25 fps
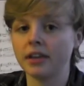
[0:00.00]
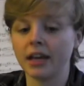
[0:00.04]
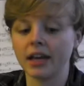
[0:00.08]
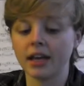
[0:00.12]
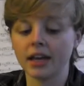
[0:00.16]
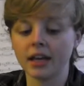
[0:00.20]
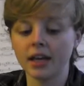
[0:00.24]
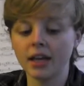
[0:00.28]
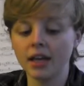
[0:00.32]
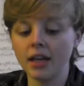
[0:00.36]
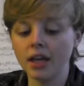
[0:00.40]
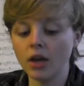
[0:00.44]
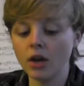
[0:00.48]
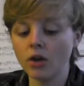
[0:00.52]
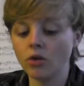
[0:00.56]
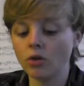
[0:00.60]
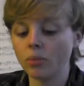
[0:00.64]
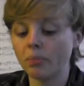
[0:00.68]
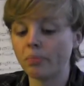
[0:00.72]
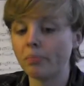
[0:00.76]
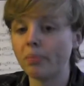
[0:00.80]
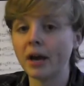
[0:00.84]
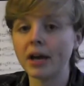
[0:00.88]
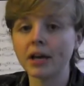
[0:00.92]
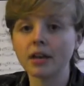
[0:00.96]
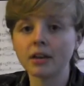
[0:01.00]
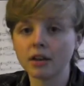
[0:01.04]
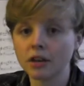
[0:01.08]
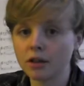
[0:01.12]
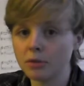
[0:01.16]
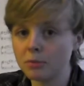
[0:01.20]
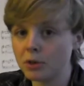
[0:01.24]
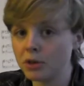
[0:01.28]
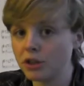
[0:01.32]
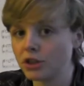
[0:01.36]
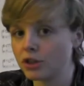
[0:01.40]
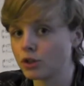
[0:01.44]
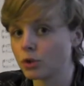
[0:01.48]
Like bike
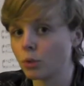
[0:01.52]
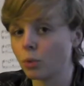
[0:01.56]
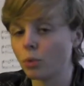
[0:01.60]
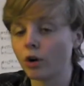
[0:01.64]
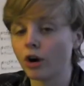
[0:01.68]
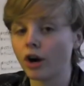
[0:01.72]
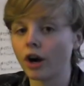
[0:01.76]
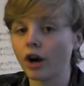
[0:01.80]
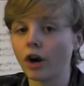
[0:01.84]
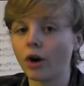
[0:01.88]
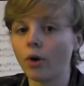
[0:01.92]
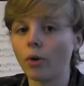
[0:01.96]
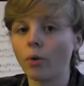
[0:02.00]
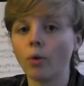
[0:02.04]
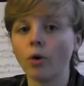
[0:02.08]
commuting to work,